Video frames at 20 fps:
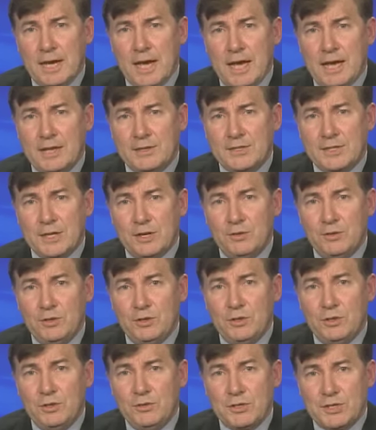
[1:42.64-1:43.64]
And so
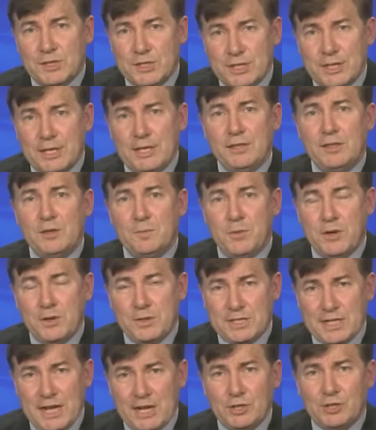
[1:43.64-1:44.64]
you see the
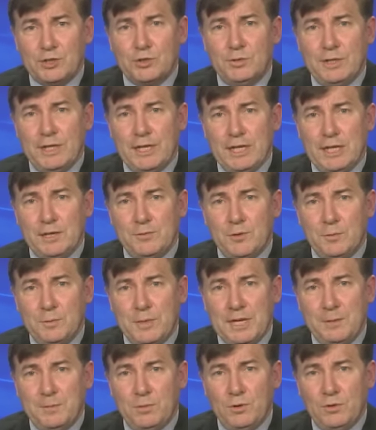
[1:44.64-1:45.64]
potential here for
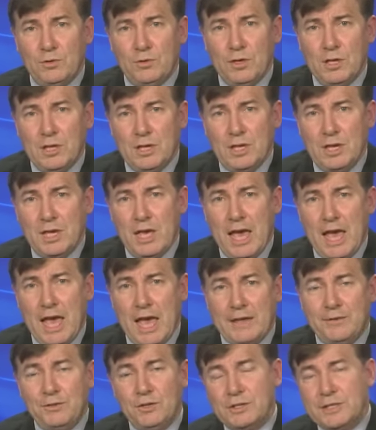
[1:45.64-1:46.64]
people.
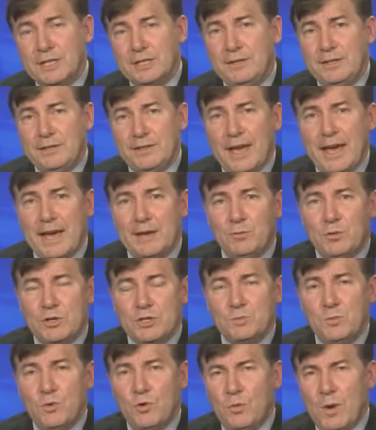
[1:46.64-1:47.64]
And not only that,
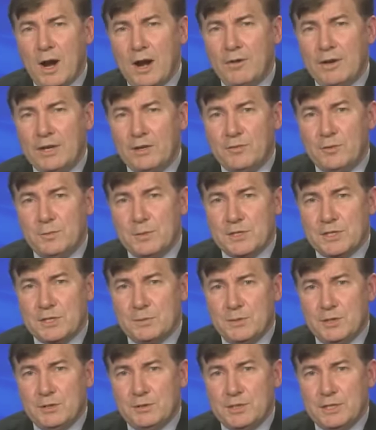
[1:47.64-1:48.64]
what's more worrying for
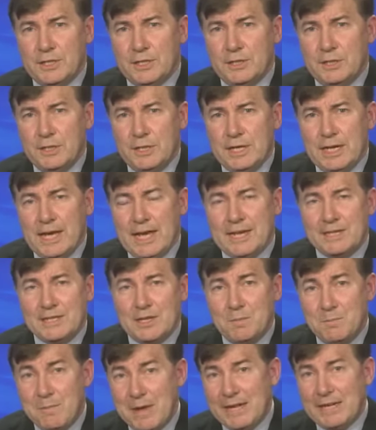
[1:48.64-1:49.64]
Mr. Putin is
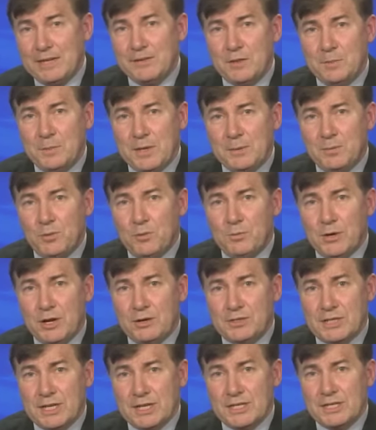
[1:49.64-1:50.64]
that many of the people
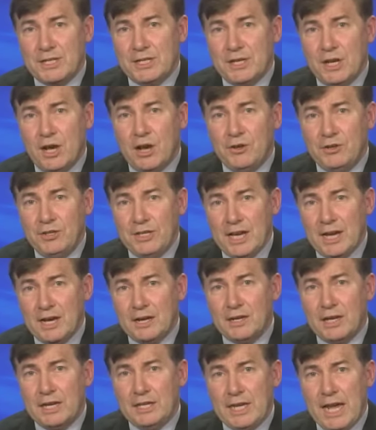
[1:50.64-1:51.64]
protesting are
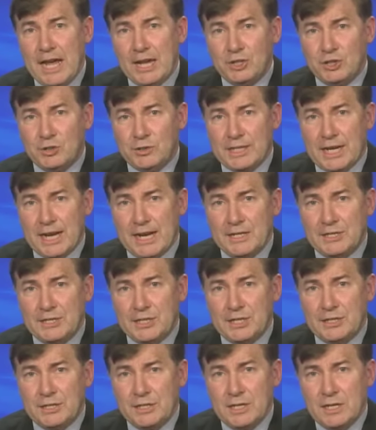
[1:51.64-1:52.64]
young and
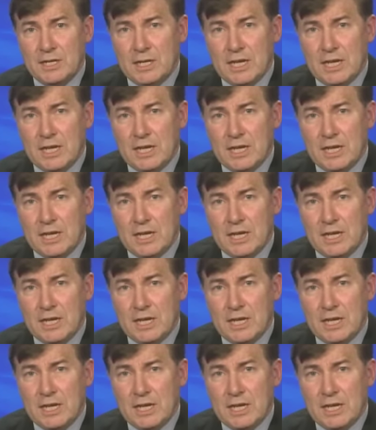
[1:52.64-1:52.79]
educated